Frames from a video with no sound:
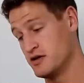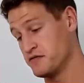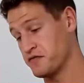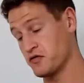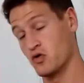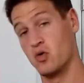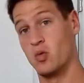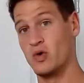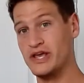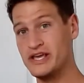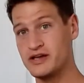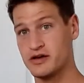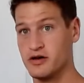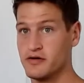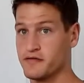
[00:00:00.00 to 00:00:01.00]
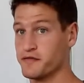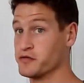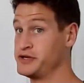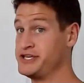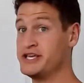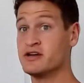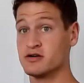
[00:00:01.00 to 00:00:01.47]
for a week, for
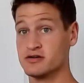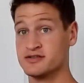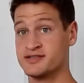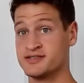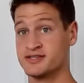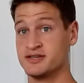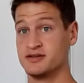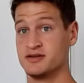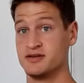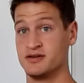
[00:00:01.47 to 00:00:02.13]
years.